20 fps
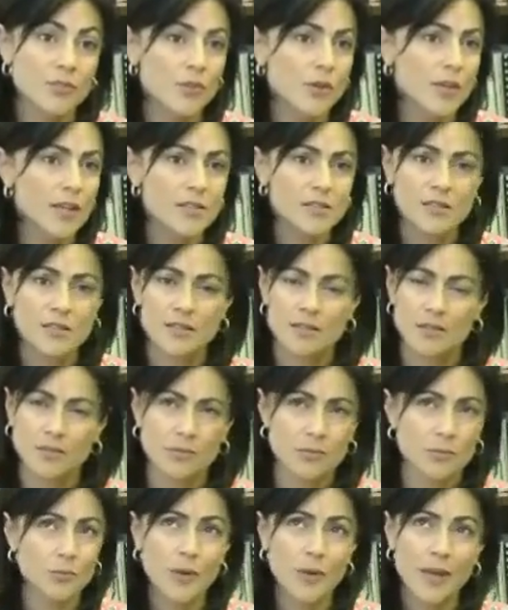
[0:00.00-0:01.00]
to is
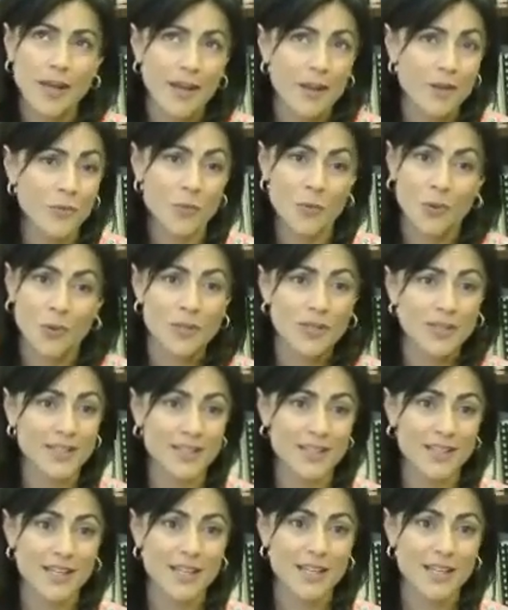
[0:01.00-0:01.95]
way worth it.